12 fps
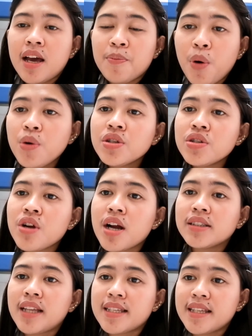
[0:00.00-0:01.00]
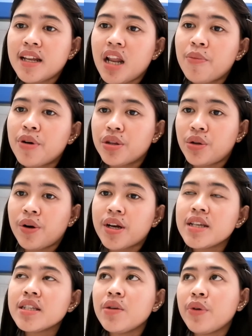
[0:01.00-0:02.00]
Most drug testing
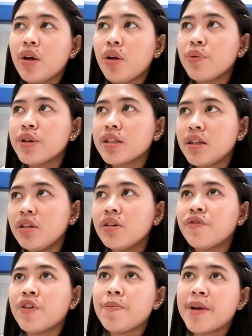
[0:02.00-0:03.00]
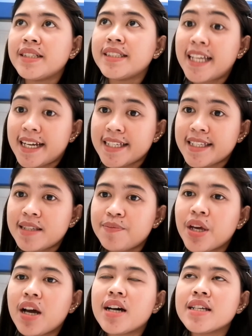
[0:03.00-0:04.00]
laboratories, they will always look for medtechs
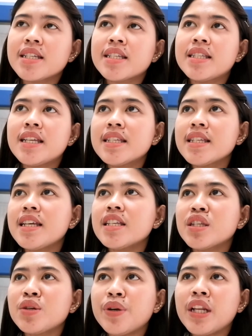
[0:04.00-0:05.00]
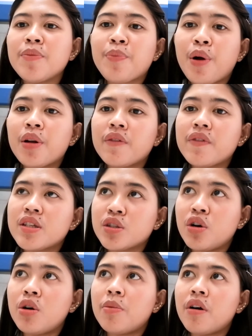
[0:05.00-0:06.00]
because this is really part of the
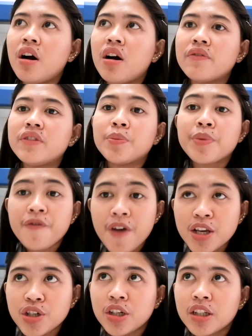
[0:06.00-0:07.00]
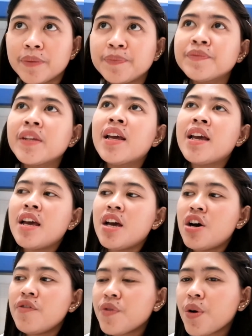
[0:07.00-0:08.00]
scope of the profession.
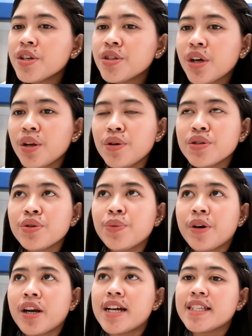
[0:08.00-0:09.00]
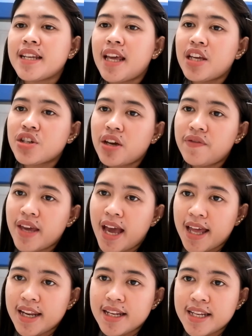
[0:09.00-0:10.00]
Of course, you can also work as an HIV
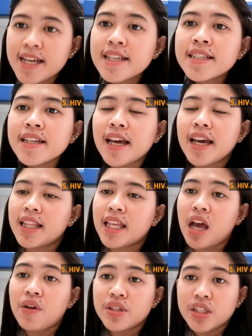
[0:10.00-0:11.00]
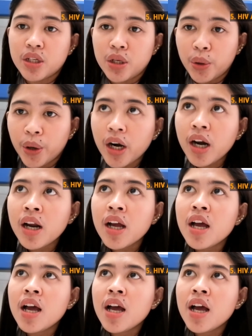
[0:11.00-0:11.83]
analyst and counselor.